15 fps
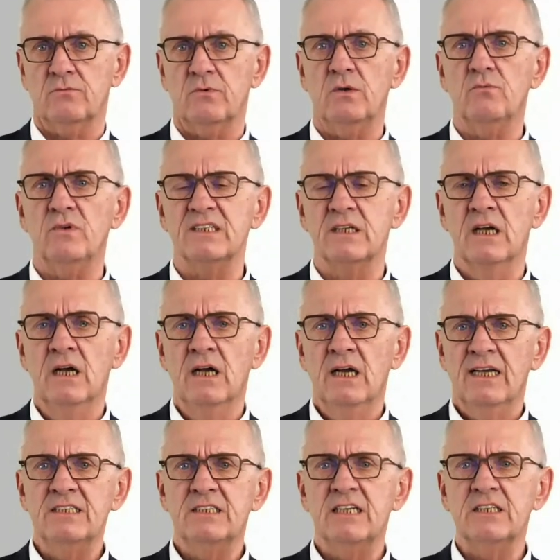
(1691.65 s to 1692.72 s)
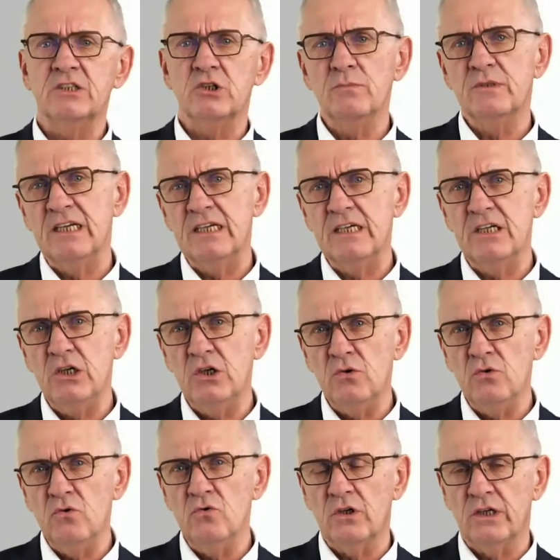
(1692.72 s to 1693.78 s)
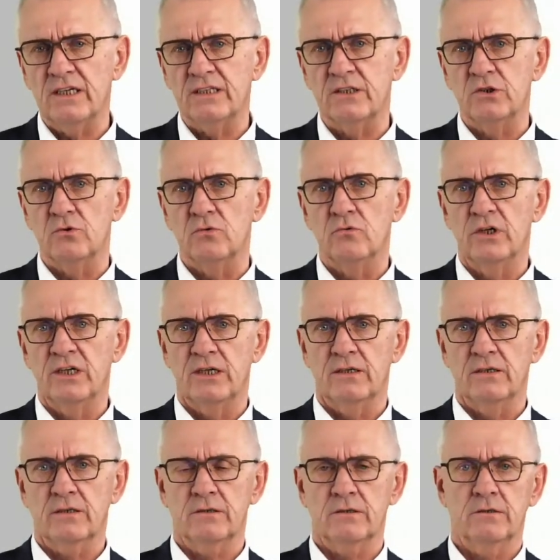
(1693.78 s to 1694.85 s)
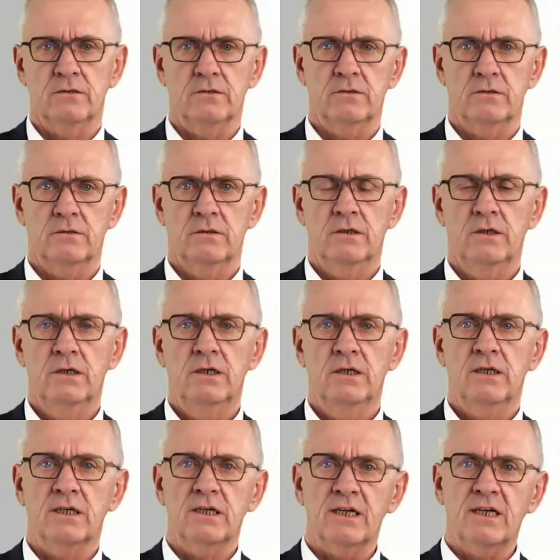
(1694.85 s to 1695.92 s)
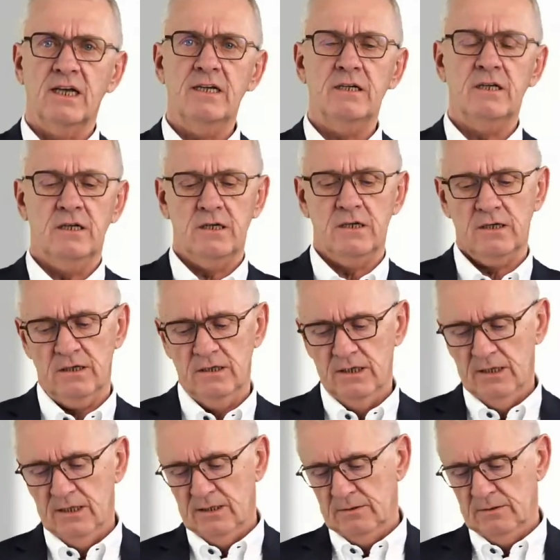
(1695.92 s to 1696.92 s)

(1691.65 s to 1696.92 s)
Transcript: What is there something you can do here? And again here,